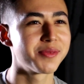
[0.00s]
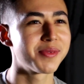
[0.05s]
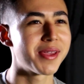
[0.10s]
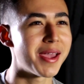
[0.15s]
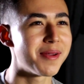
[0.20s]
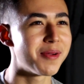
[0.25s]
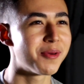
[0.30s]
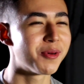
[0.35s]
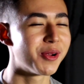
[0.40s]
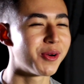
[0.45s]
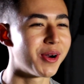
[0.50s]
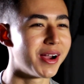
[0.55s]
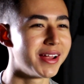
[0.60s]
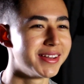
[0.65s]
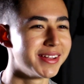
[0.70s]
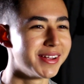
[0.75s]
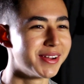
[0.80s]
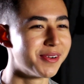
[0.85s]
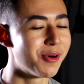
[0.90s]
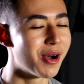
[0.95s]
from gaming, what do I
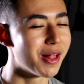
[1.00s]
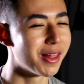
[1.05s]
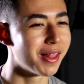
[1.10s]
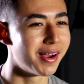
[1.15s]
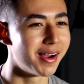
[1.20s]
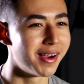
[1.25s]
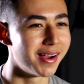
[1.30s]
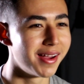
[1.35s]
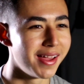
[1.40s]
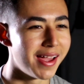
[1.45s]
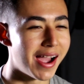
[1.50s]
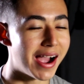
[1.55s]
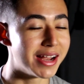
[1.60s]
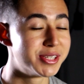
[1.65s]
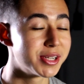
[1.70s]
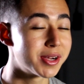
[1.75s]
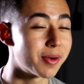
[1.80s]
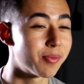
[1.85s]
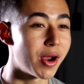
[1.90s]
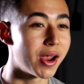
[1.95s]
do? Well, uh,
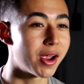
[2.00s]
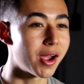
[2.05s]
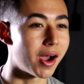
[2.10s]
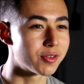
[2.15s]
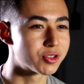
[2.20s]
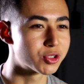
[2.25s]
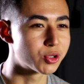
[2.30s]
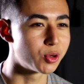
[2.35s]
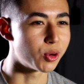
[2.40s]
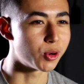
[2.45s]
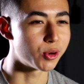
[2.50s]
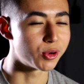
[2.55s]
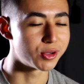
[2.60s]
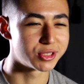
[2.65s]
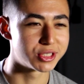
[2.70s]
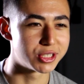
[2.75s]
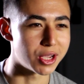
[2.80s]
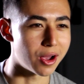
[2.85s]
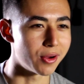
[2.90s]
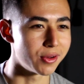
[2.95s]
took a break off school,
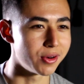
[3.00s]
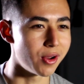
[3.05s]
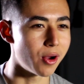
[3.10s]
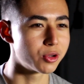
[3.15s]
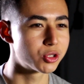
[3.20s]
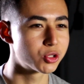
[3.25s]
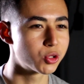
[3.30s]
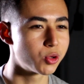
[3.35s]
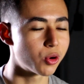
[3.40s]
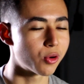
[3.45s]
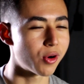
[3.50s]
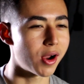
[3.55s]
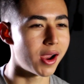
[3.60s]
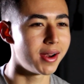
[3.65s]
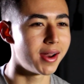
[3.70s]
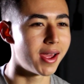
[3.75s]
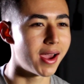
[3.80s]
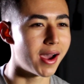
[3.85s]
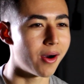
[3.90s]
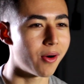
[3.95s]
so no school
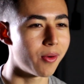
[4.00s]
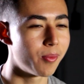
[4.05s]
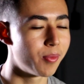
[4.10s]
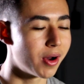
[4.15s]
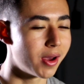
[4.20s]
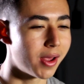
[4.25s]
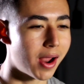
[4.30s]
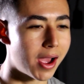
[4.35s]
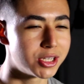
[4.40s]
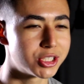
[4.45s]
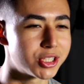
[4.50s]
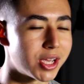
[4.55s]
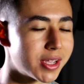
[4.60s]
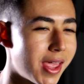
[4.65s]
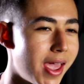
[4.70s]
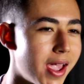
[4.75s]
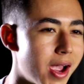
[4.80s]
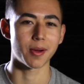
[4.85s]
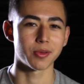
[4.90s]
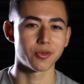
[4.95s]
right now. But I just like
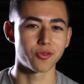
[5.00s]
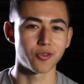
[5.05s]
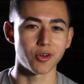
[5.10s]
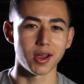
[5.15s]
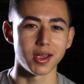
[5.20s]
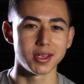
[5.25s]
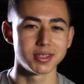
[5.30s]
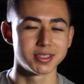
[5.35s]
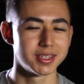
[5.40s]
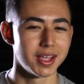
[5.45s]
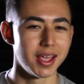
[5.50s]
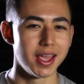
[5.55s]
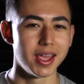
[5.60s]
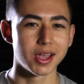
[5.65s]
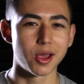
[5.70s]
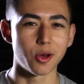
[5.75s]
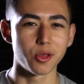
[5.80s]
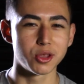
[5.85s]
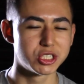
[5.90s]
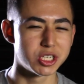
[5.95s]
to hang out with friends,
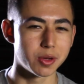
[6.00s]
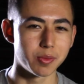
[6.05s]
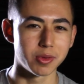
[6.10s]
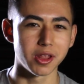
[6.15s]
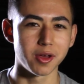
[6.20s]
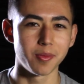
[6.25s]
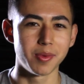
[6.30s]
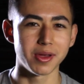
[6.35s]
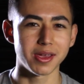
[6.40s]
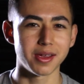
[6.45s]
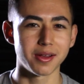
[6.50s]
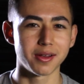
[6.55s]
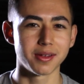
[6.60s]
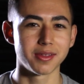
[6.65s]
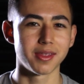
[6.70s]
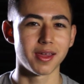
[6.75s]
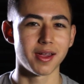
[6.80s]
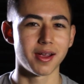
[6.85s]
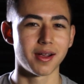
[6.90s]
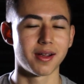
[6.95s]
go to the gym a little bit here
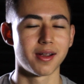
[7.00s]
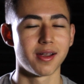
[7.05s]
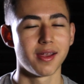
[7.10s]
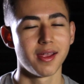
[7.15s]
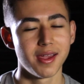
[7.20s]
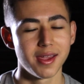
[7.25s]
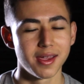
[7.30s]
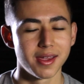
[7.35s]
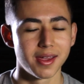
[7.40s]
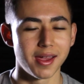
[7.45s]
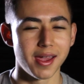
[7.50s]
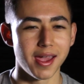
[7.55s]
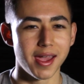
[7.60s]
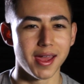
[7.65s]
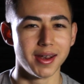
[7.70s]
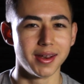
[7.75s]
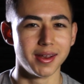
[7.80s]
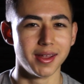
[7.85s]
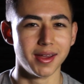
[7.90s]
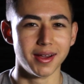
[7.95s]
and there,
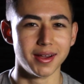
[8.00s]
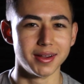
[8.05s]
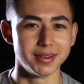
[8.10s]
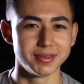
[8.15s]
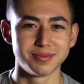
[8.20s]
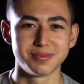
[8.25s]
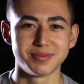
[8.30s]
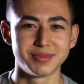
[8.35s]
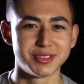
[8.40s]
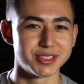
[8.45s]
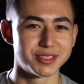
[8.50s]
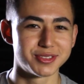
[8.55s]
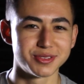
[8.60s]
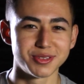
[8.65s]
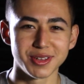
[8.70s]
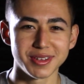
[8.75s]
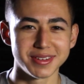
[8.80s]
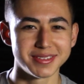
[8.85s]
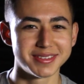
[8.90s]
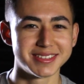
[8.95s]
and uh, just
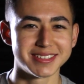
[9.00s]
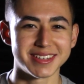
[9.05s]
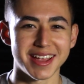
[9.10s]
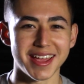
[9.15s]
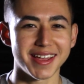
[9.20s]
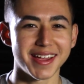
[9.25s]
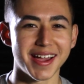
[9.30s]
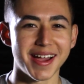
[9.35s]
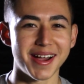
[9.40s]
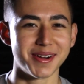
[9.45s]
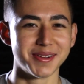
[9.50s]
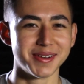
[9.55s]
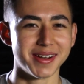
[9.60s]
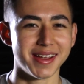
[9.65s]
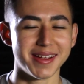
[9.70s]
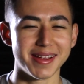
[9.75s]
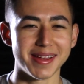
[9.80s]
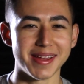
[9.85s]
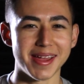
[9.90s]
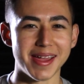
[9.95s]
really just hang out